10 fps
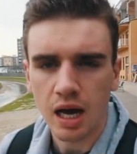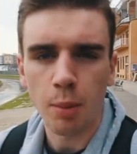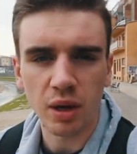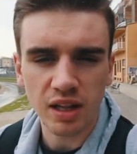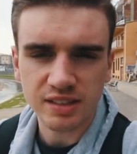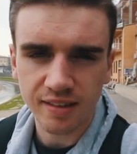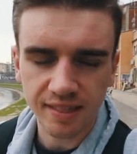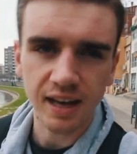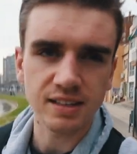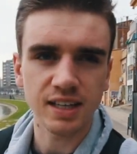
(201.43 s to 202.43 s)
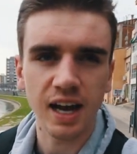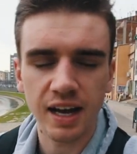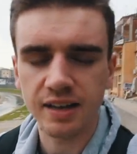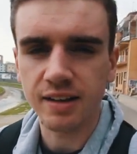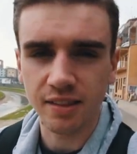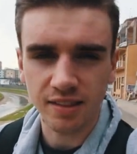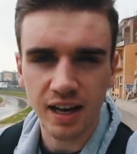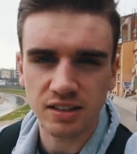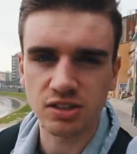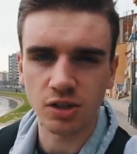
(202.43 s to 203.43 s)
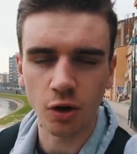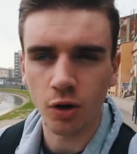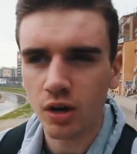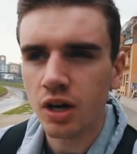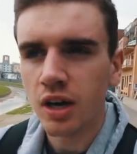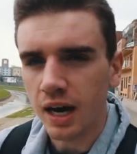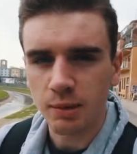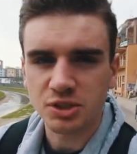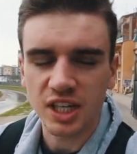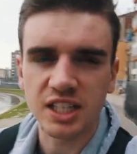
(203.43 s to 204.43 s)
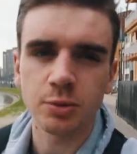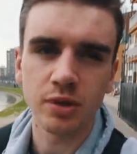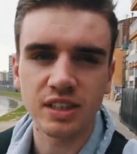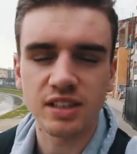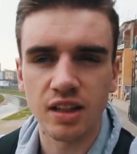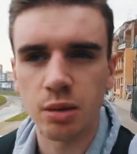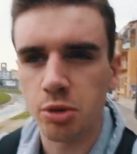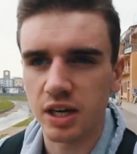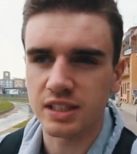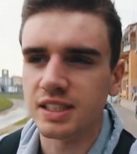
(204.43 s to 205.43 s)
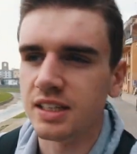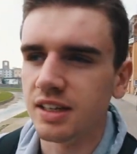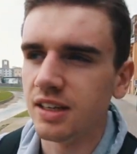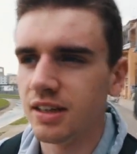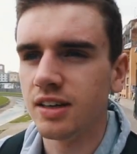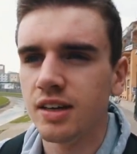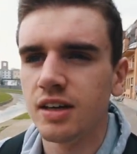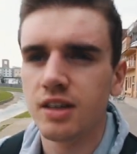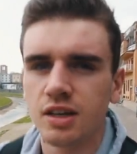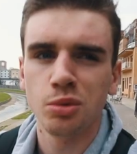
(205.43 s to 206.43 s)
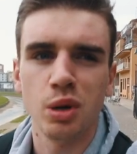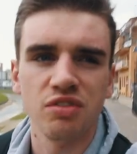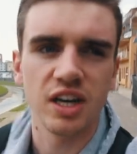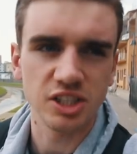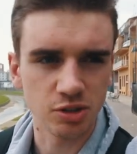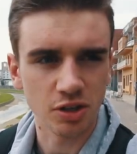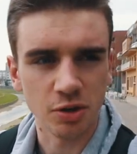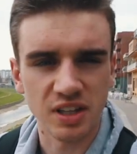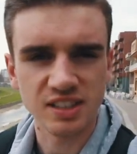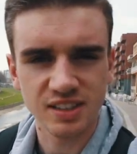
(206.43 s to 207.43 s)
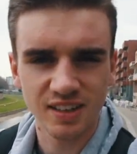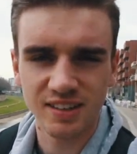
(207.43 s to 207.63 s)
and my legs are that tired and that sore. I'm genuinely deliberating whether I should do this.